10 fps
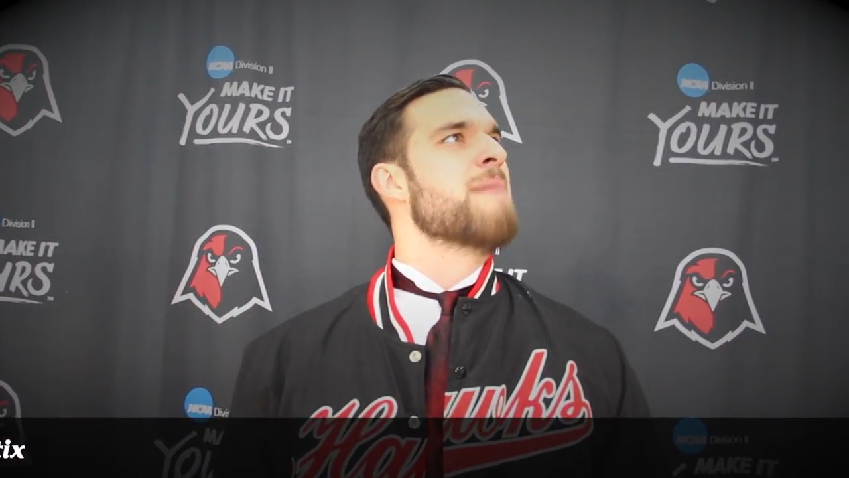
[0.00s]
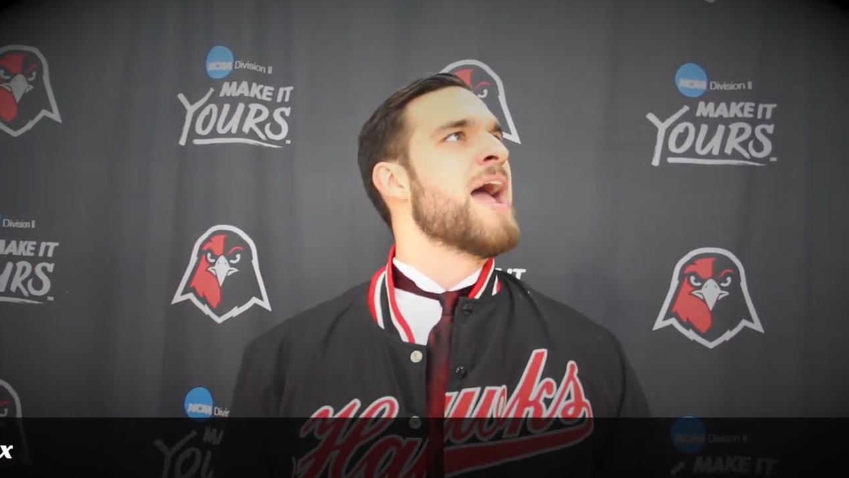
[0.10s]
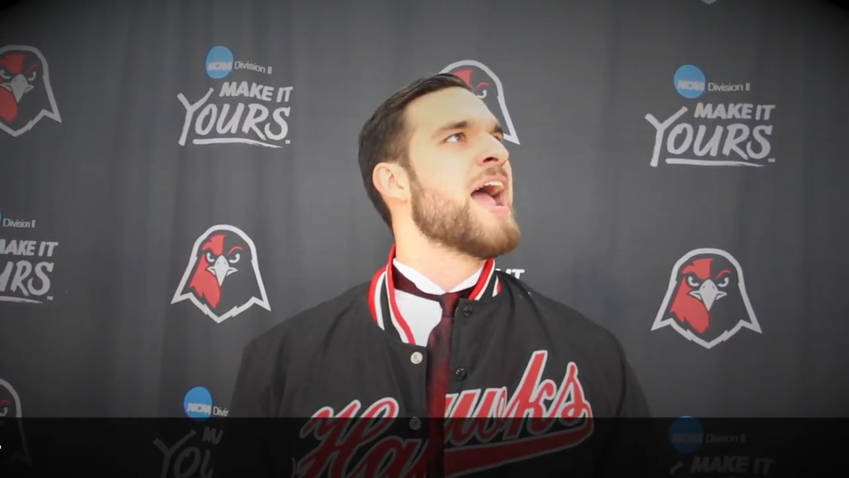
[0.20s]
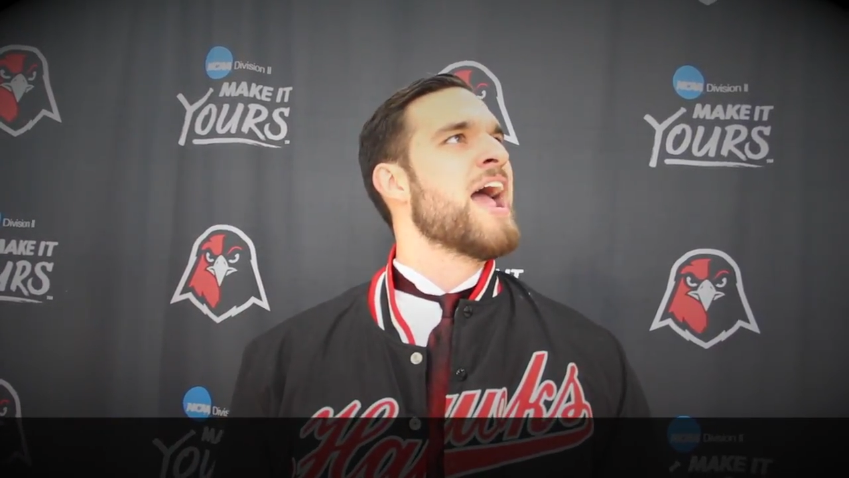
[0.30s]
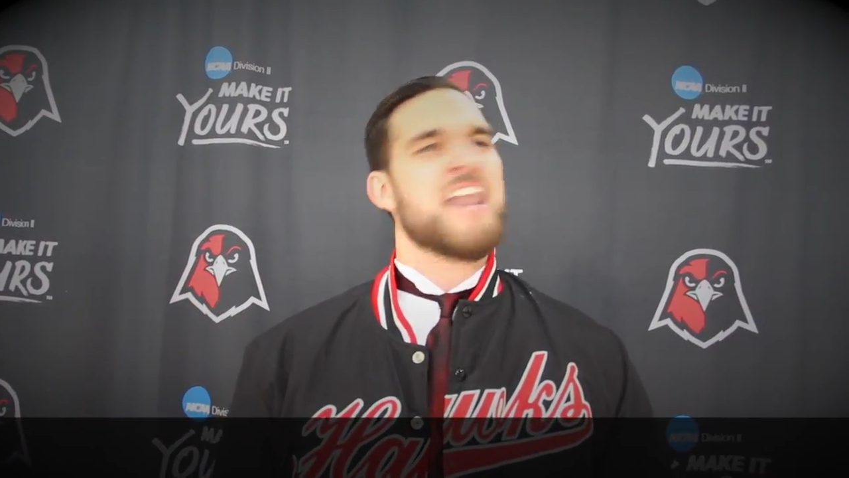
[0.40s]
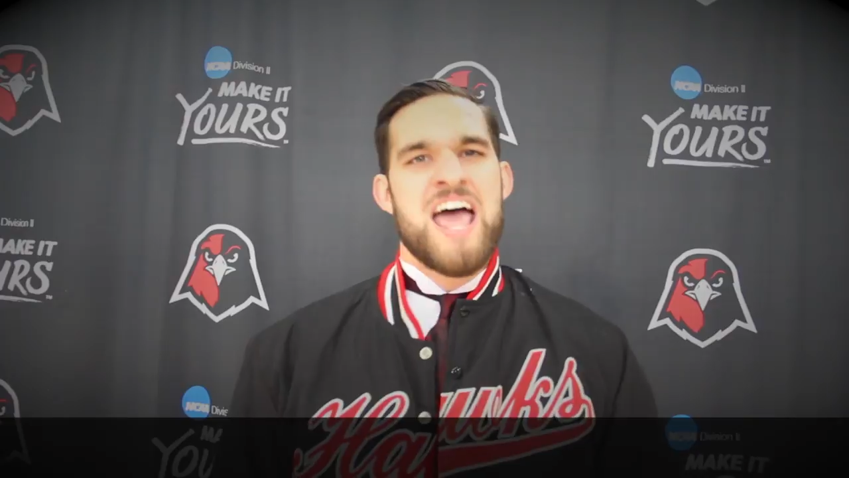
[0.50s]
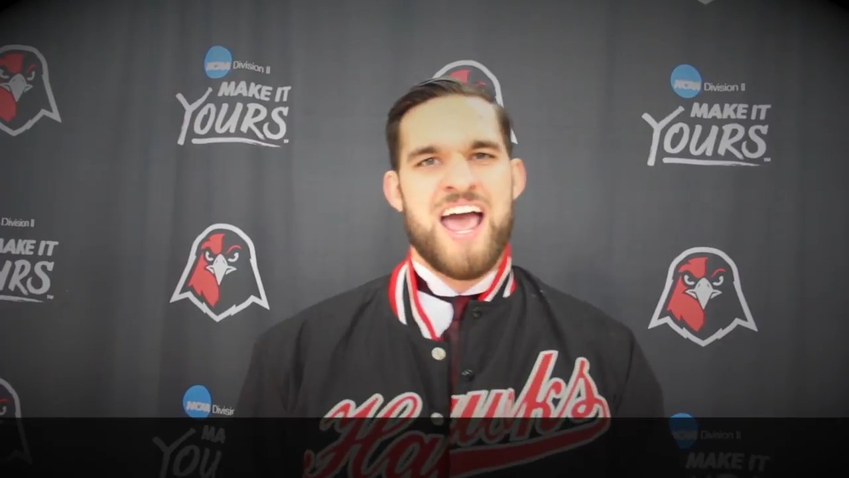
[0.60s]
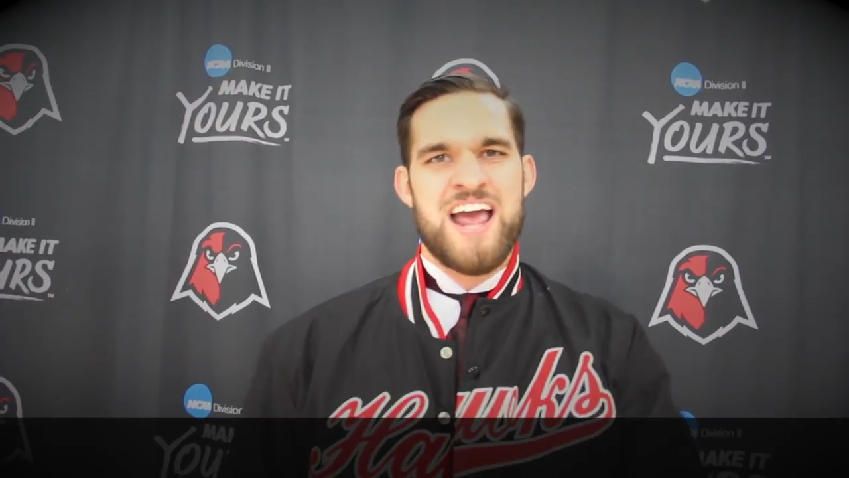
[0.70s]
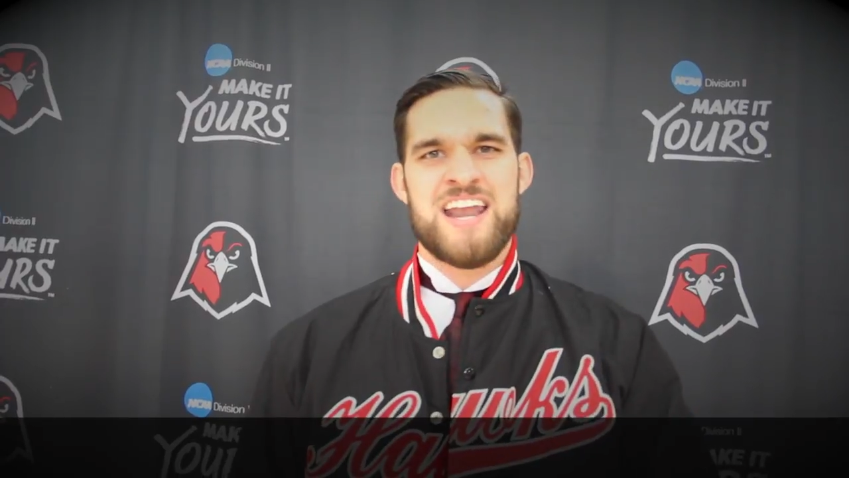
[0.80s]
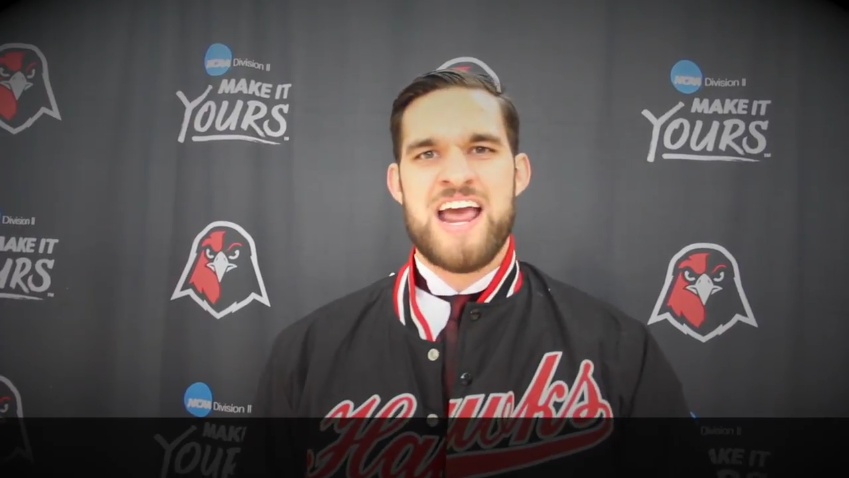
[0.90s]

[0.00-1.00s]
man in